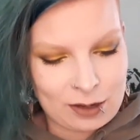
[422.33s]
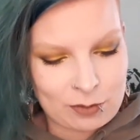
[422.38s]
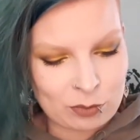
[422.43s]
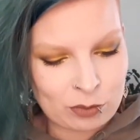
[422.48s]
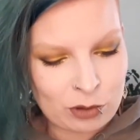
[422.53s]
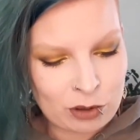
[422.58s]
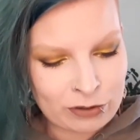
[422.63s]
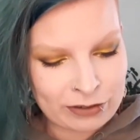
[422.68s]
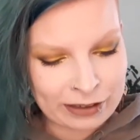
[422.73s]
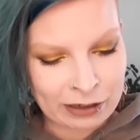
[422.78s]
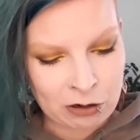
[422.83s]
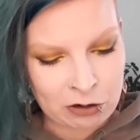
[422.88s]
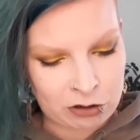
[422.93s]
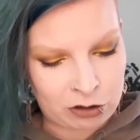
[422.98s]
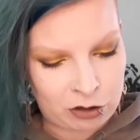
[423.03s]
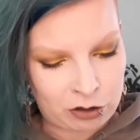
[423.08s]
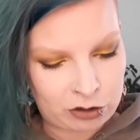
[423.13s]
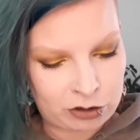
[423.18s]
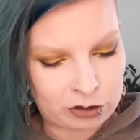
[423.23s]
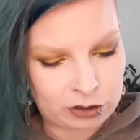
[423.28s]
Moving
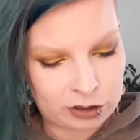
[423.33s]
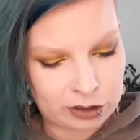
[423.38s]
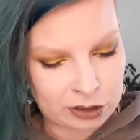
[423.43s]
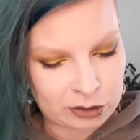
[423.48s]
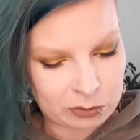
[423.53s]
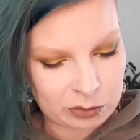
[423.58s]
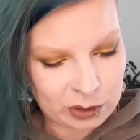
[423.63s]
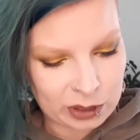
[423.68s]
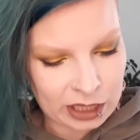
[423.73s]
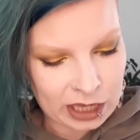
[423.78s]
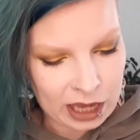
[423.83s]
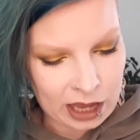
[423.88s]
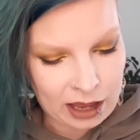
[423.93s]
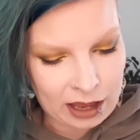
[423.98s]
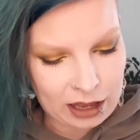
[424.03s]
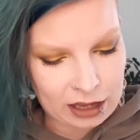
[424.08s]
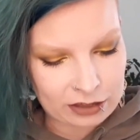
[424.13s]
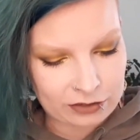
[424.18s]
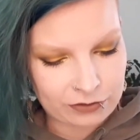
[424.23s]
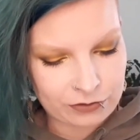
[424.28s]
on, we
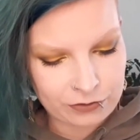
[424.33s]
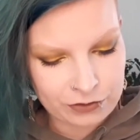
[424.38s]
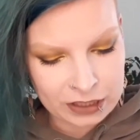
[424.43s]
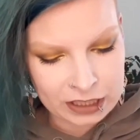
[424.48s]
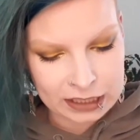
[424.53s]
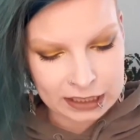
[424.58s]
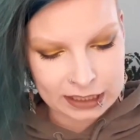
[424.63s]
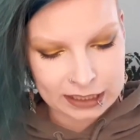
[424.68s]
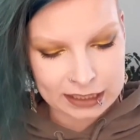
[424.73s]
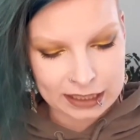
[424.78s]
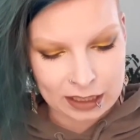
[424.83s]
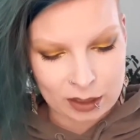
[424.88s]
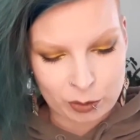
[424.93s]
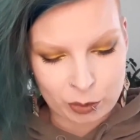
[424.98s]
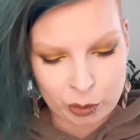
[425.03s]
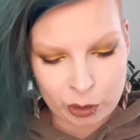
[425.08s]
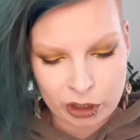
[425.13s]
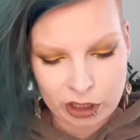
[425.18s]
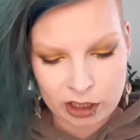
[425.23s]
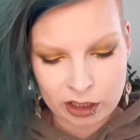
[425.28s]
have Phoenix, a
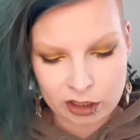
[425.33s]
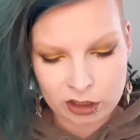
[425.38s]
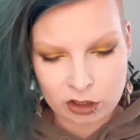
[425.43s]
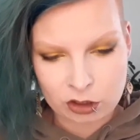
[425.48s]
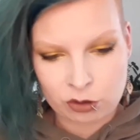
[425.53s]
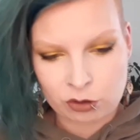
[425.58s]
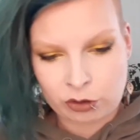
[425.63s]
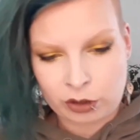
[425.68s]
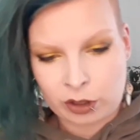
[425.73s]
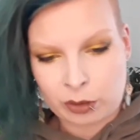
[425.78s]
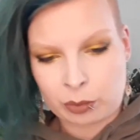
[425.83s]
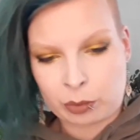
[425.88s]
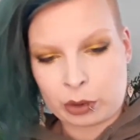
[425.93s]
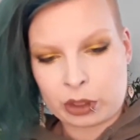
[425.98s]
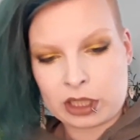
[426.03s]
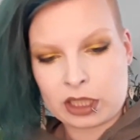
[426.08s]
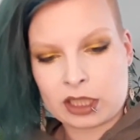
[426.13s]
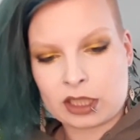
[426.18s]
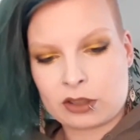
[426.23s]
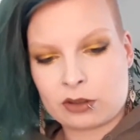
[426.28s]
product you
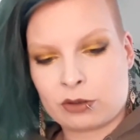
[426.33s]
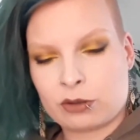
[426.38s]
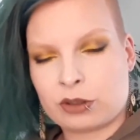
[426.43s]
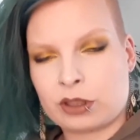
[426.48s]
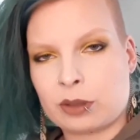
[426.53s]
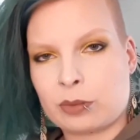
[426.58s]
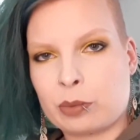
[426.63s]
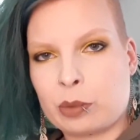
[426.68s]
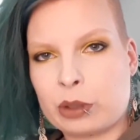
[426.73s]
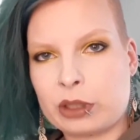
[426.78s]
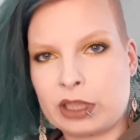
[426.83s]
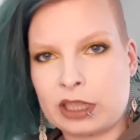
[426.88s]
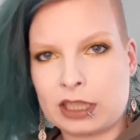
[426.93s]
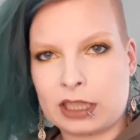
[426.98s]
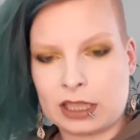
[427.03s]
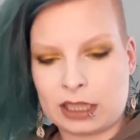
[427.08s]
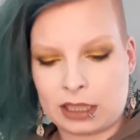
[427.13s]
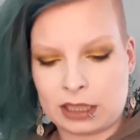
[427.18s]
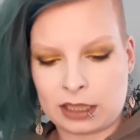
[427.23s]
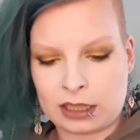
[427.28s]
repressed or depotted,
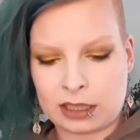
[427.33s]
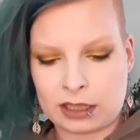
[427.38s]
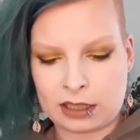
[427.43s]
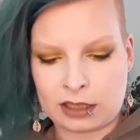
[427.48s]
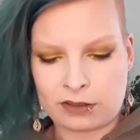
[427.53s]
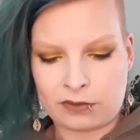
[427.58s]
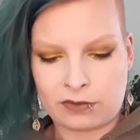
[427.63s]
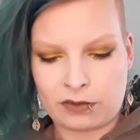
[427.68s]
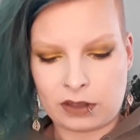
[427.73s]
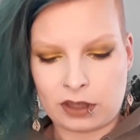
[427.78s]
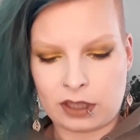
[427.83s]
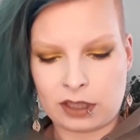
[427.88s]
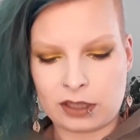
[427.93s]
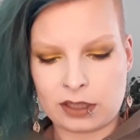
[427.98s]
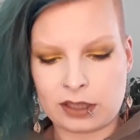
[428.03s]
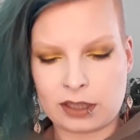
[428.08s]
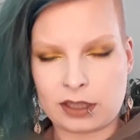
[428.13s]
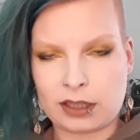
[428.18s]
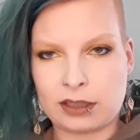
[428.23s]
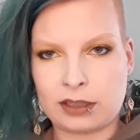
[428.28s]
and I have
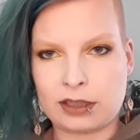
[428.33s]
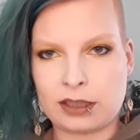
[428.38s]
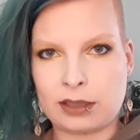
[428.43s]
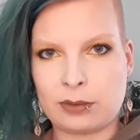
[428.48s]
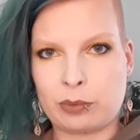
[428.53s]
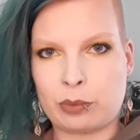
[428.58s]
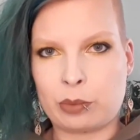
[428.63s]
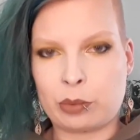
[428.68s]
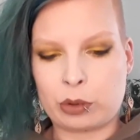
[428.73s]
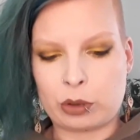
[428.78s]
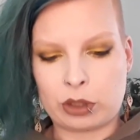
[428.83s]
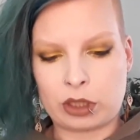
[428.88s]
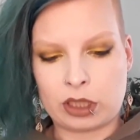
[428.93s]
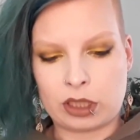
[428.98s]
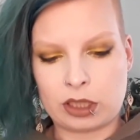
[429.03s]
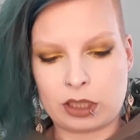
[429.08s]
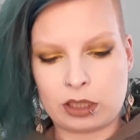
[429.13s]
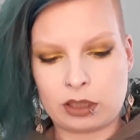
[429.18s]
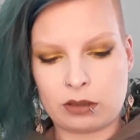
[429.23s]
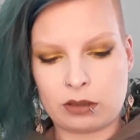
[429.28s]
this depotted,